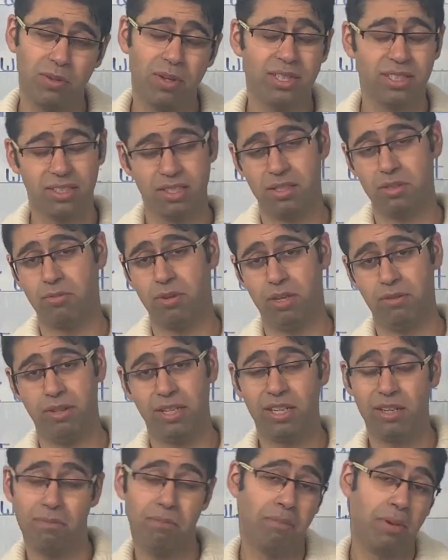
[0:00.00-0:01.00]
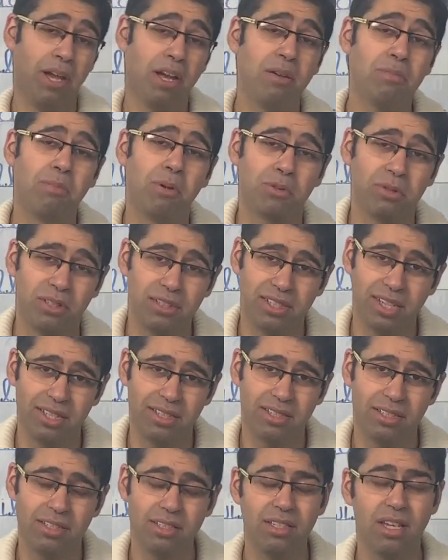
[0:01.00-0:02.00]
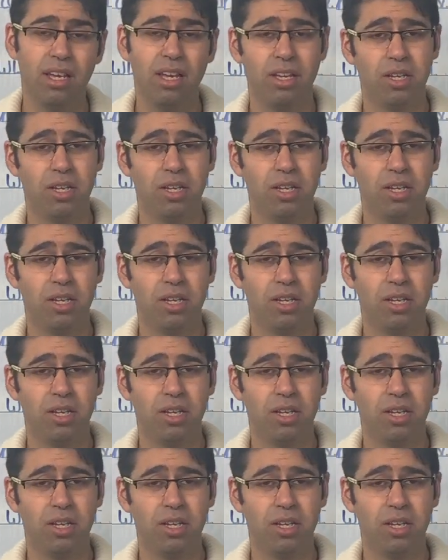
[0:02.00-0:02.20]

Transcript: and this is where we compare both the tenses.